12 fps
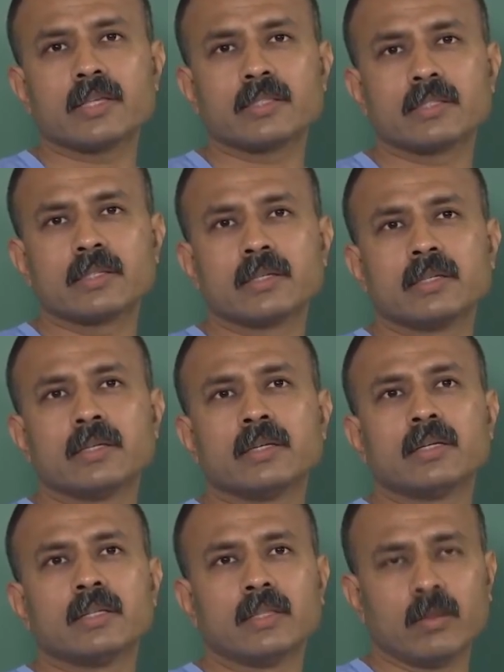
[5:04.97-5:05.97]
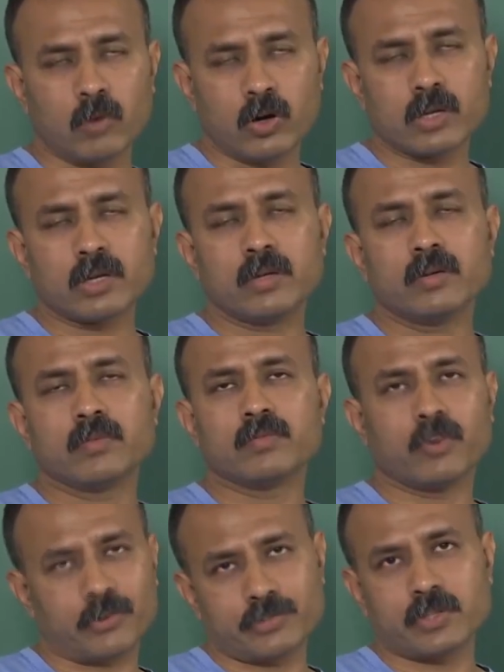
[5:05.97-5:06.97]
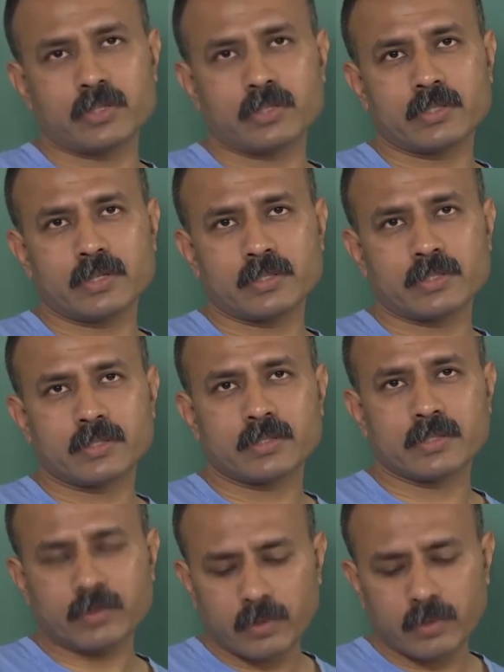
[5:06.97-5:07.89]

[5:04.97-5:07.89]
as the modern photosynthesis.